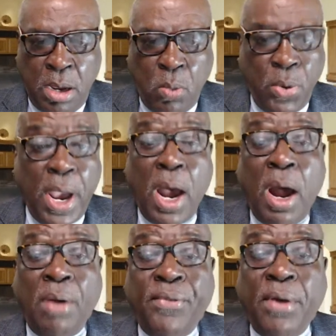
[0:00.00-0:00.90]
We are
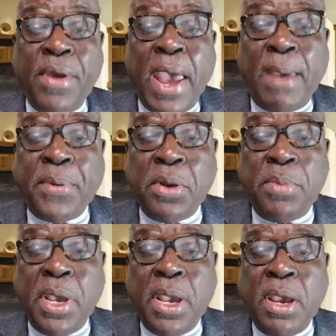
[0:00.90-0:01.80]
very happy to
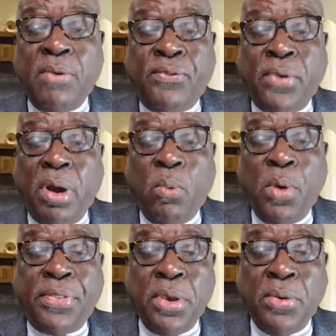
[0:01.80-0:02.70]
be here
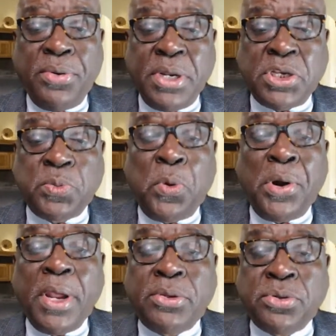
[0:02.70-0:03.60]
with you this
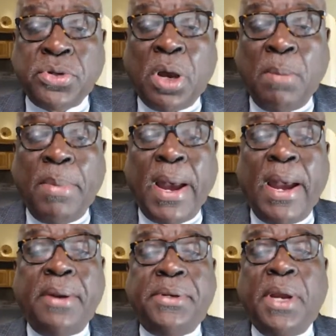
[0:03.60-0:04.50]
morning to talk
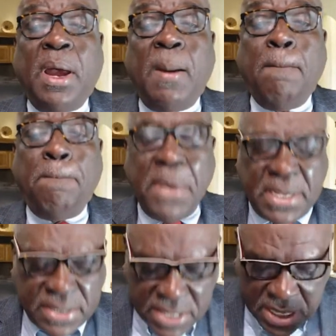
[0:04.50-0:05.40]
about
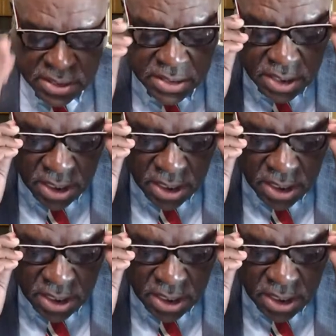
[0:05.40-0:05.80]
business